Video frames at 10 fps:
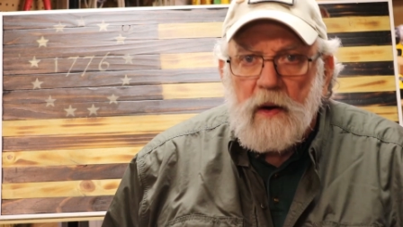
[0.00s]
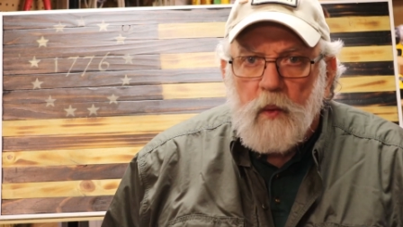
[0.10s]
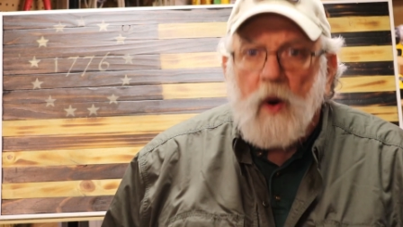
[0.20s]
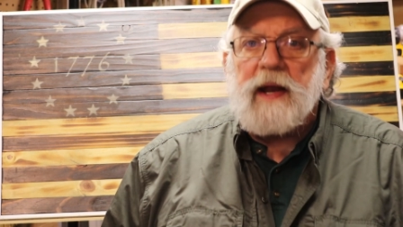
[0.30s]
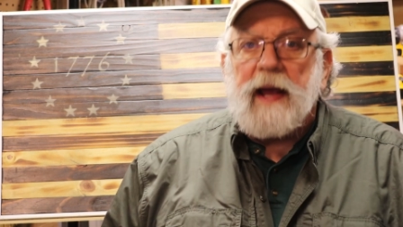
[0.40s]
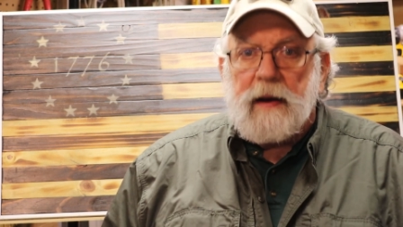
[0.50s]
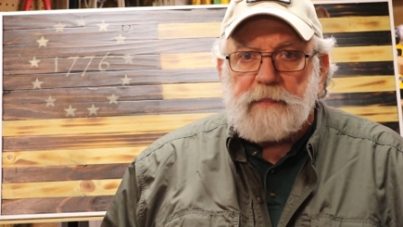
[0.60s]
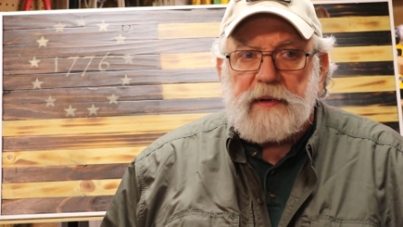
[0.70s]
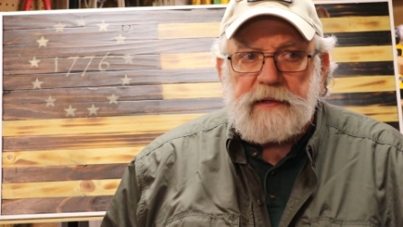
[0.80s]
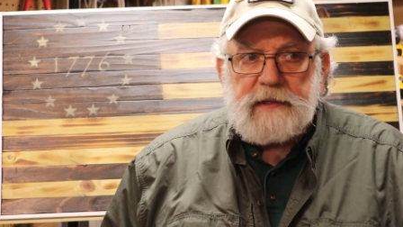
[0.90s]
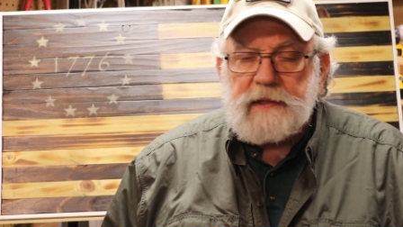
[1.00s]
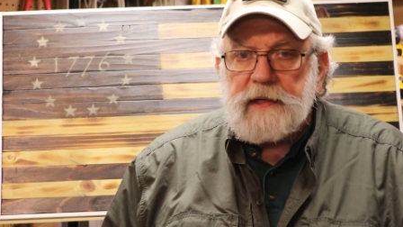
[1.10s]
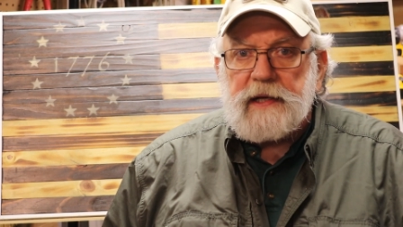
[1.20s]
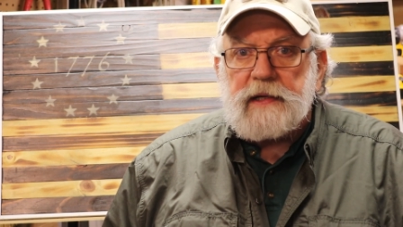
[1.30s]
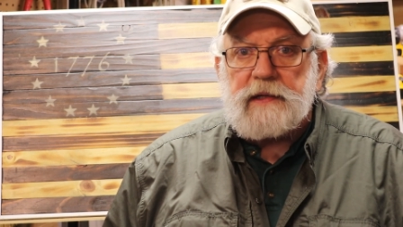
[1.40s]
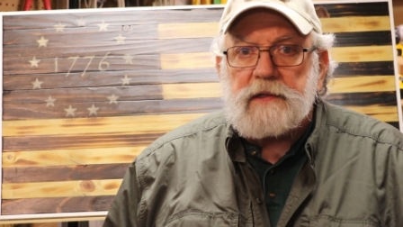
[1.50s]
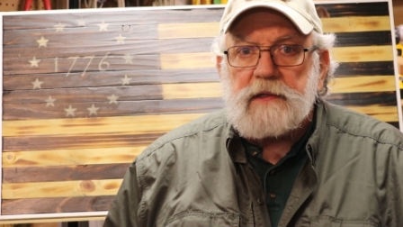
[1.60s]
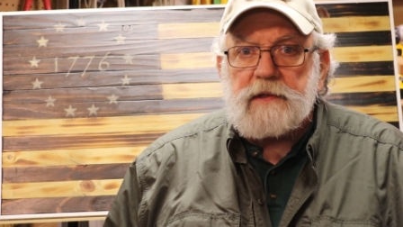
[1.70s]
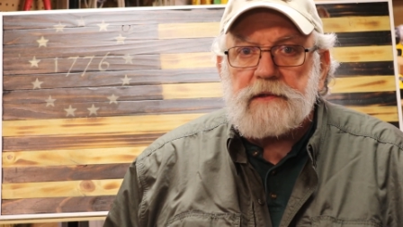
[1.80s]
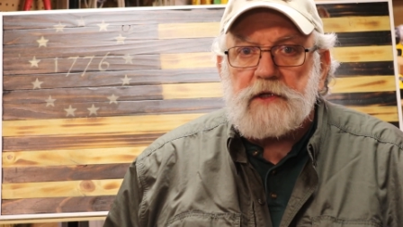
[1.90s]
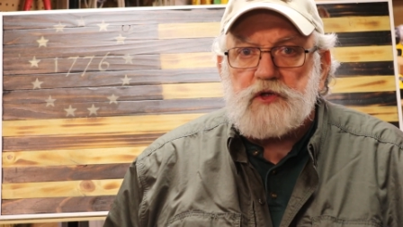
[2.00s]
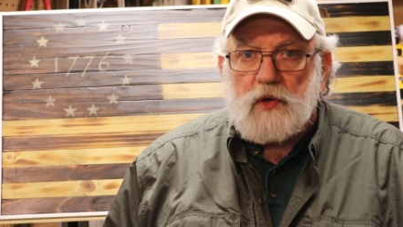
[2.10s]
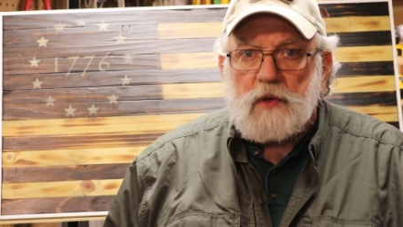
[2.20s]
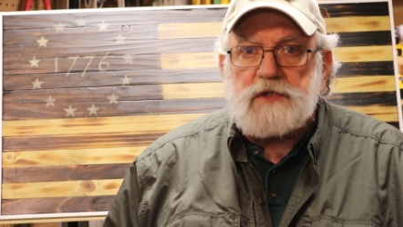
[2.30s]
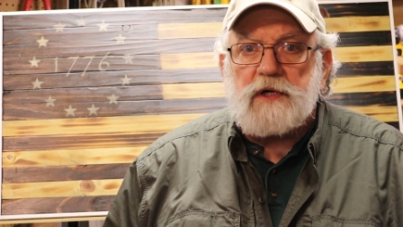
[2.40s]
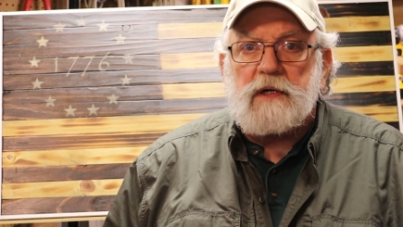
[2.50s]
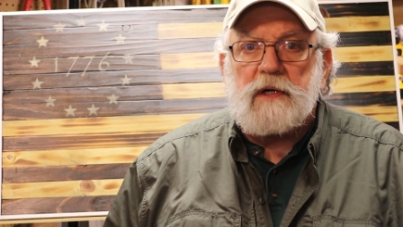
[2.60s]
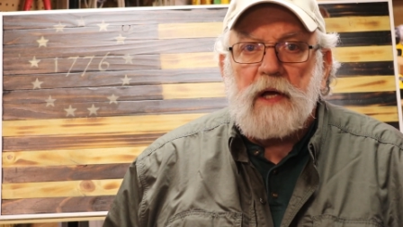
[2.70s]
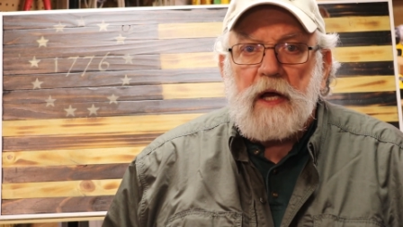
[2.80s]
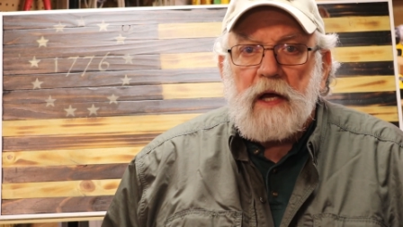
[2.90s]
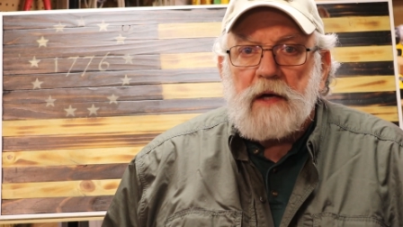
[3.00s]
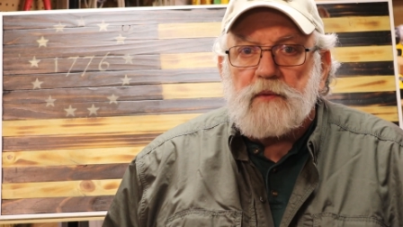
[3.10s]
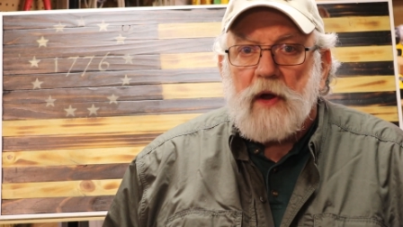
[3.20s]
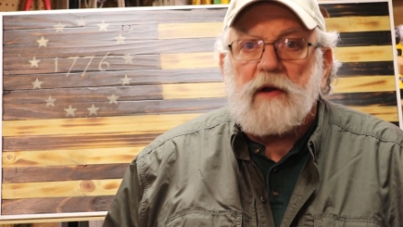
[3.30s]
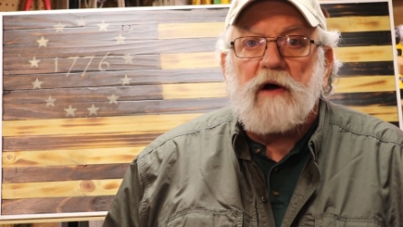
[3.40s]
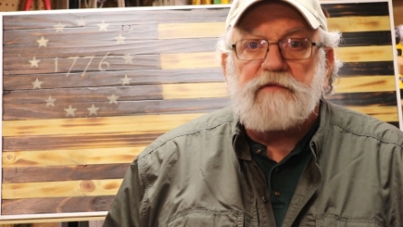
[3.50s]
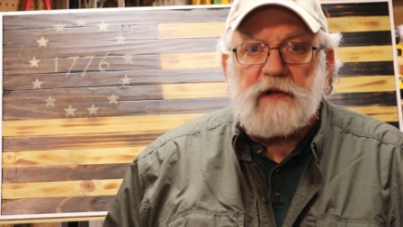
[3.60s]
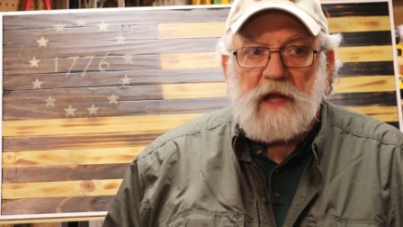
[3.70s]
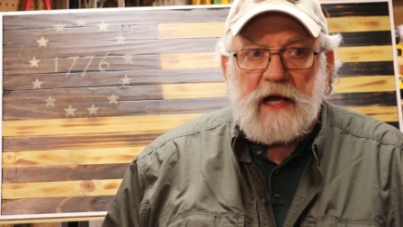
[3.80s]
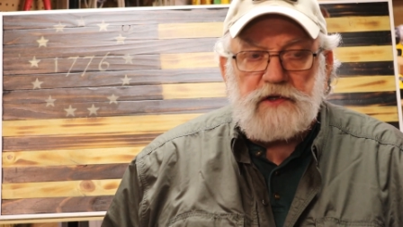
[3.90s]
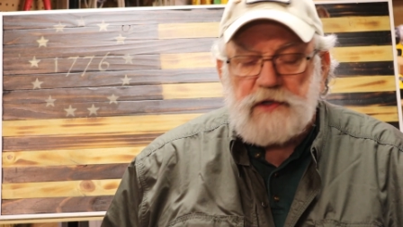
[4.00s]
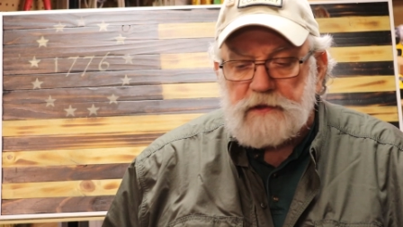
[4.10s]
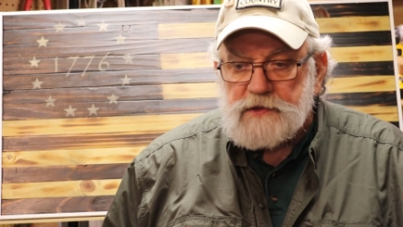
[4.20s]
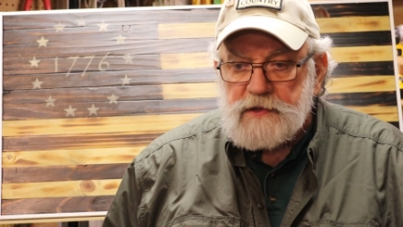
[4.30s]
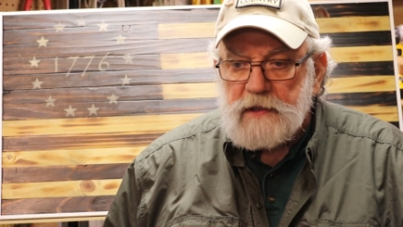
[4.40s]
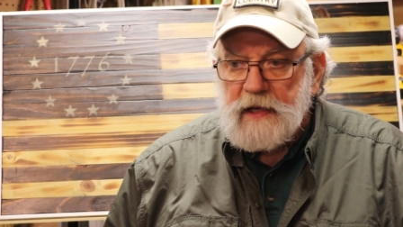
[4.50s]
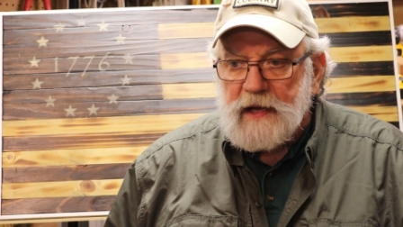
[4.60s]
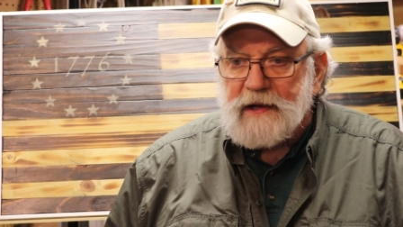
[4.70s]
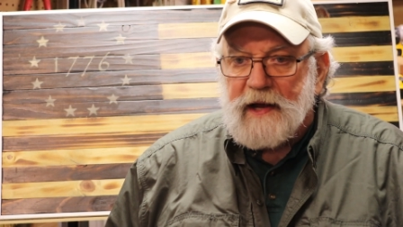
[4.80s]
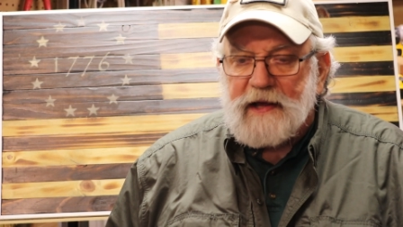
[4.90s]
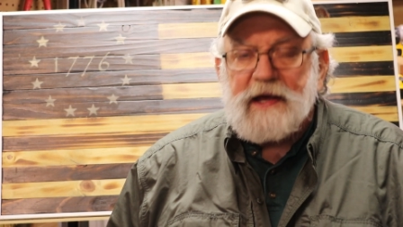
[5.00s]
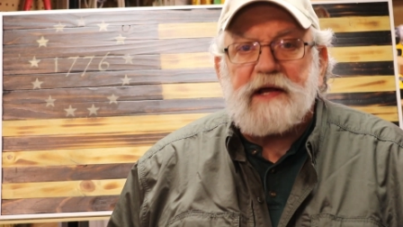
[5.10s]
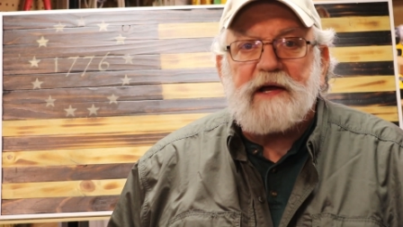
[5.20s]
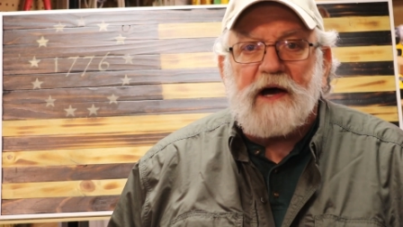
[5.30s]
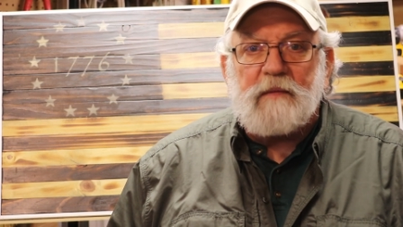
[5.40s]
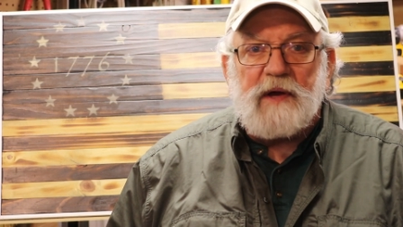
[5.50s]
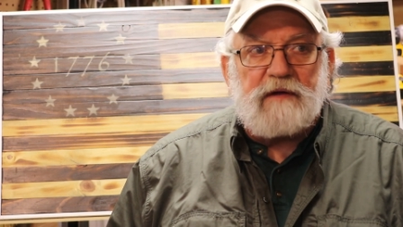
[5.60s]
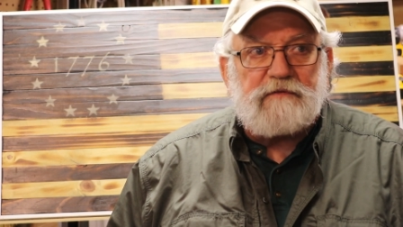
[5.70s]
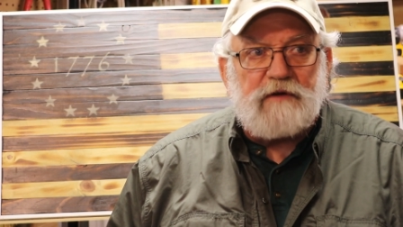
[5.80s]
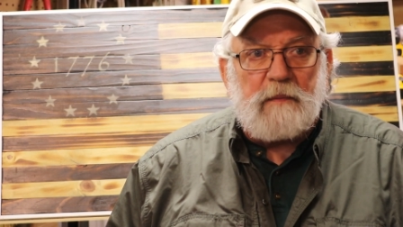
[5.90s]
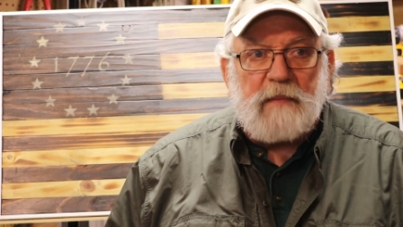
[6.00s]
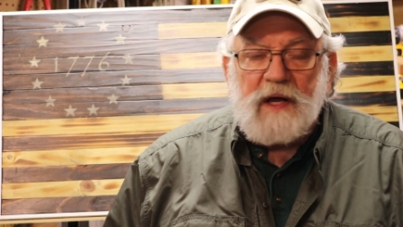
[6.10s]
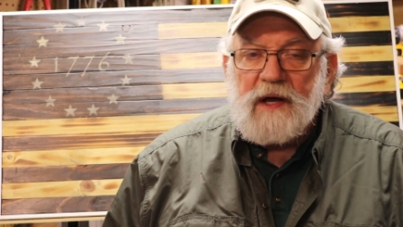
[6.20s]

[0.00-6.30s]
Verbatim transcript: what happened in the Georgia runoff elections and I got a comment from